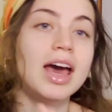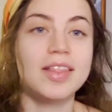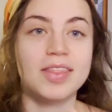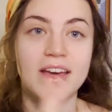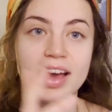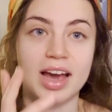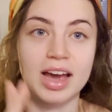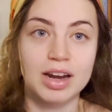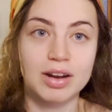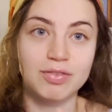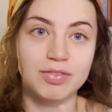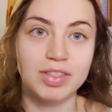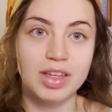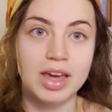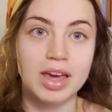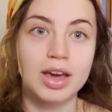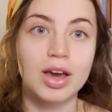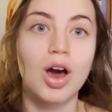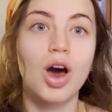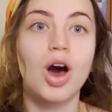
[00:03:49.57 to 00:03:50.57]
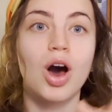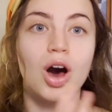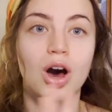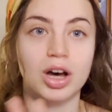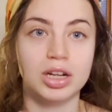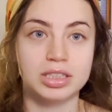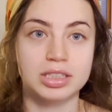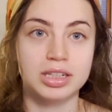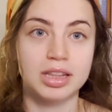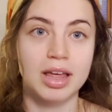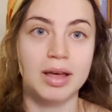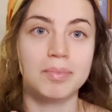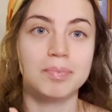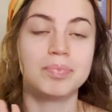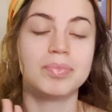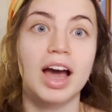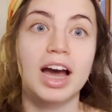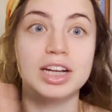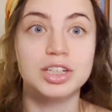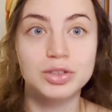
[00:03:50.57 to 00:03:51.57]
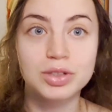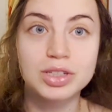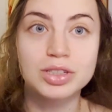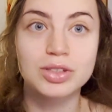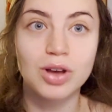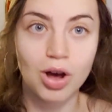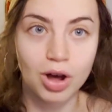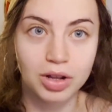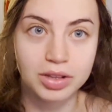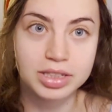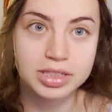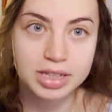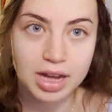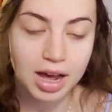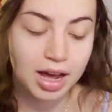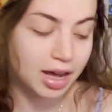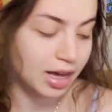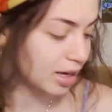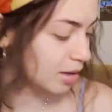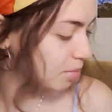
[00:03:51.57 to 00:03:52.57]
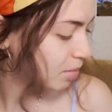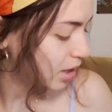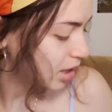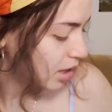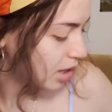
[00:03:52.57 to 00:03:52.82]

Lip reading: that kind of thing onto them. I do this all the time.